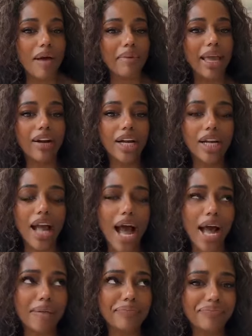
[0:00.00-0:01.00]
I'm hearing
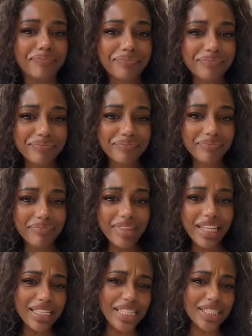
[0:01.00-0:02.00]

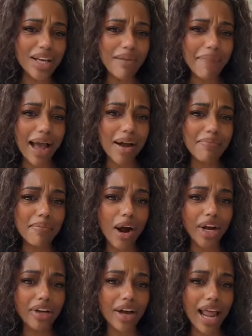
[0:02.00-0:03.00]
the song by
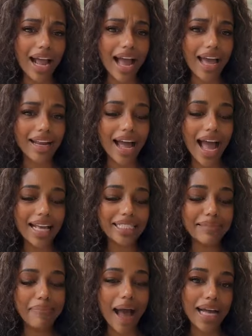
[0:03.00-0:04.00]
Marion, I got an
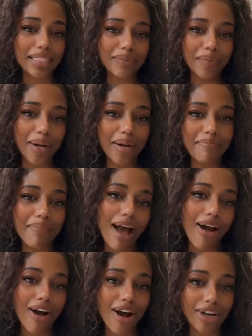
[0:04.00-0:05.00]
icebox where
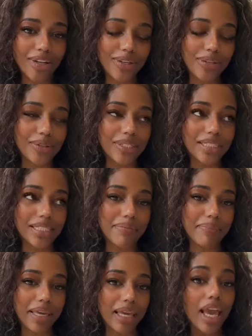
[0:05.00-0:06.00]
my heart used to
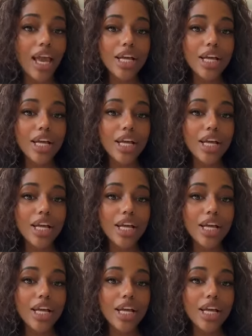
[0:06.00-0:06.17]
be.